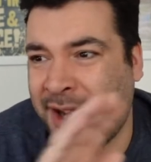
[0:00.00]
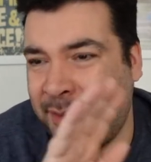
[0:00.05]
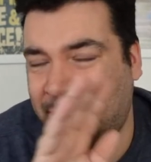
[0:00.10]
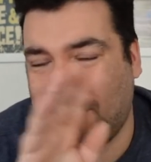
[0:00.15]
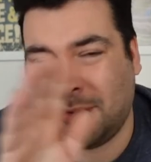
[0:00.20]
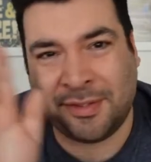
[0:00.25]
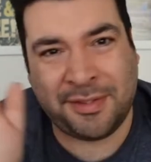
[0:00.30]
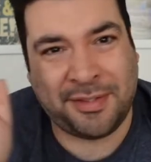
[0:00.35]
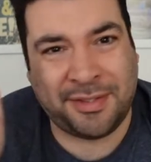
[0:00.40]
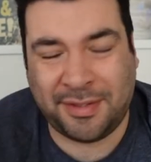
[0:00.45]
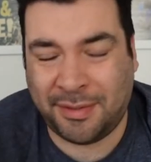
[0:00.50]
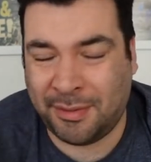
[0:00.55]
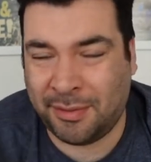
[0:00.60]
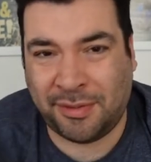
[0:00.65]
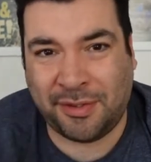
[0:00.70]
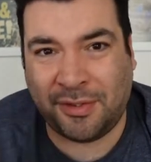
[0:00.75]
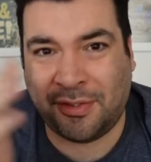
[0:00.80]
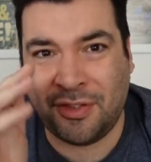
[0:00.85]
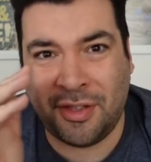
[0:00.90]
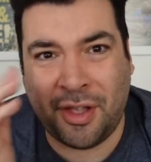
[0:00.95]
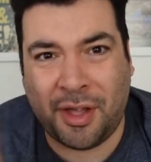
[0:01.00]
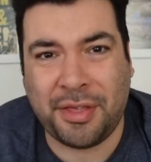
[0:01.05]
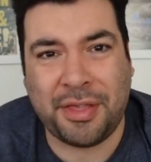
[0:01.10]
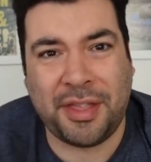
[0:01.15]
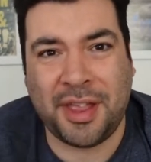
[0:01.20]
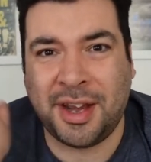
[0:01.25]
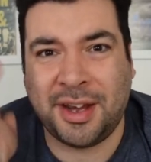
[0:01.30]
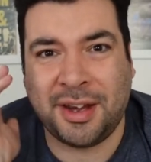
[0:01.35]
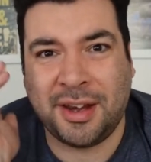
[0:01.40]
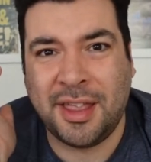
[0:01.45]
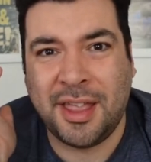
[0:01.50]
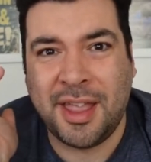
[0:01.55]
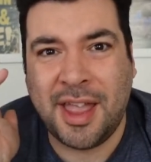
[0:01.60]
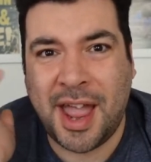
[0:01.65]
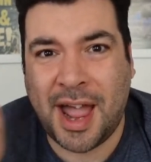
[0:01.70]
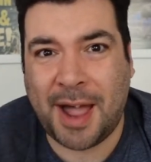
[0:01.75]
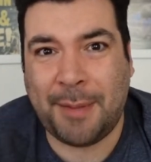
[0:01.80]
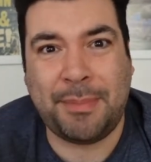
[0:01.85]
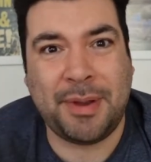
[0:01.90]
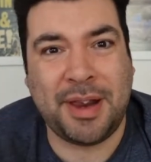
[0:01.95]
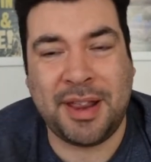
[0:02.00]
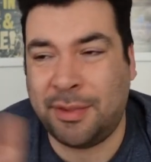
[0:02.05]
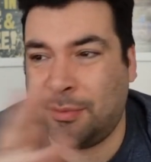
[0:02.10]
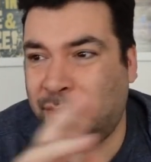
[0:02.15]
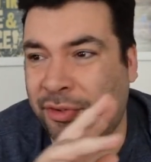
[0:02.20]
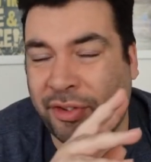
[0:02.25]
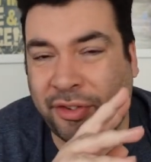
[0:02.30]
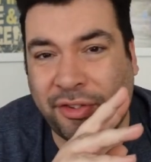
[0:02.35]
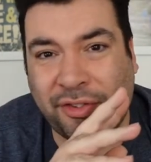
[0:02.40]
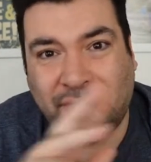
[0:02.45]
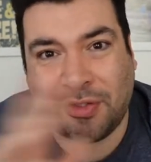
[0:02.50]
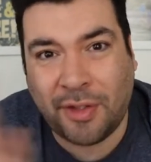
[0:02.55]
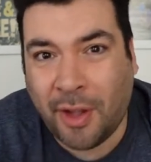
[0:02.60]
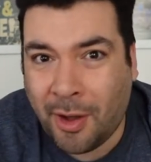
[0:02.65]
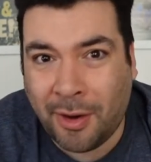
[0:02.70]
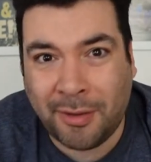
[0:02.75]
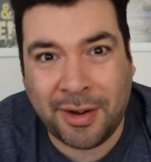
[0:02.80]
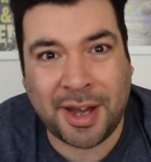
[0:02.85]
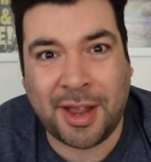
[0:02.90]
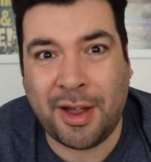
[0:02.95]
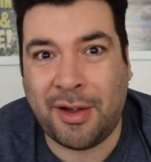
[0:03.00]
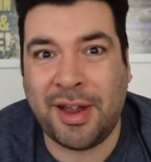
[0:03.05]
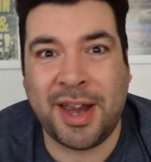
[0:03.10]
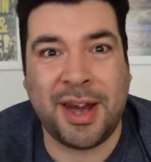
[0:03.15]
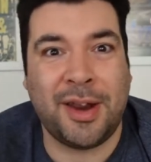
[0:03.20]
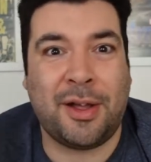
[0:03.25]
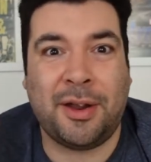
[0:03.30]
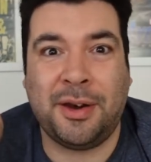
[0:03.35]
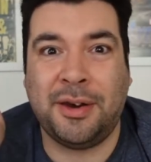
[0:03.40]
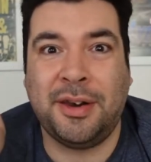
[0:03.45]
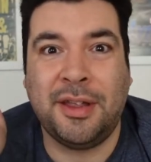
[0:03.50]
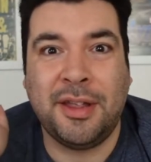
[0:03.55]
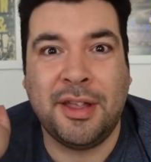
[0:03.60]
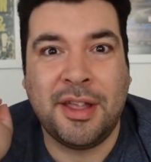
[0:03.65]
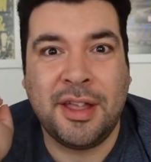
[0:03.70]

There was just nothing happening. There was no story going on.